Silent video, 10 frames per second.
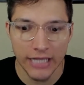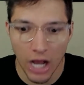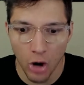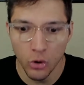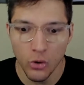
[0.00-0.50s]

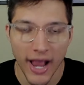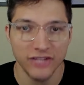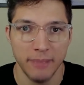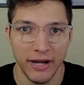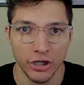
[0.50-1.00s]
who has
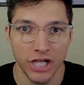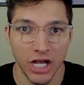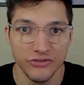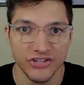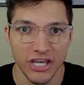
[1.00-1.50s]
better gun
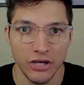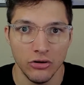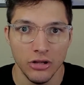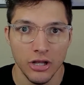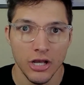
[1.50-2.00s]
skill.
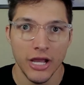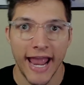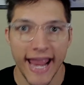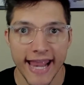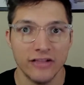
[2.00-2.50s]

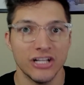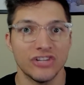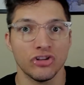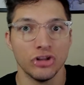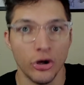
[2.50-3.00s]
Hey, let's
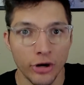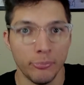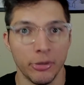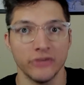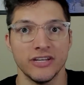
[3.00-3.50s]
load up
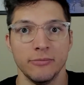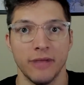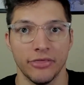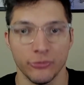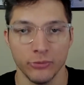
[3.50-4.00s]
our team on
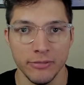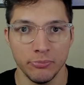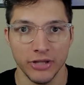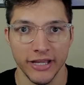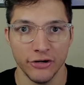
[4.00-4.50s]
3
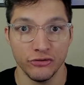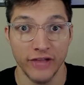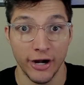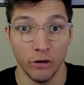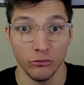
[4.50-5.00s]
players that
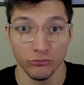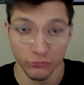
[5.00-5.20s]
are